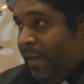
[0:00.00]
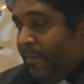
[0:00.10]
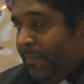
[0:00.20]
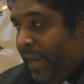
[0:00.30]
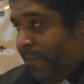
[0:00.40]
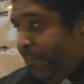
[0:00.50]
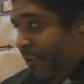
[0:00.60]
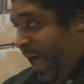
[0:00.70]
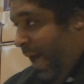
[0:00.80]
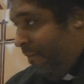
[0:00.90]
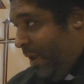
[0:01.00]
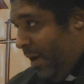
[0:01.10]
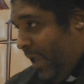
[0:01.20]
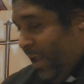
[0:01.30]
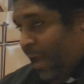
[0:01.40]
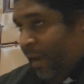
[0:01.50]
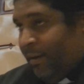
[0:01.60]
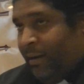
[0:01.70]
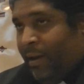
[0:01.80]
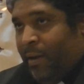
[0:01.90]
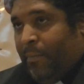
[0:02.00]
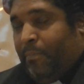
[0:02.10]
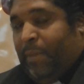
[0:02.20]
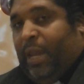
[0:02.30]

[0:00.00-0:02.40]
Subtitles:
meet privately and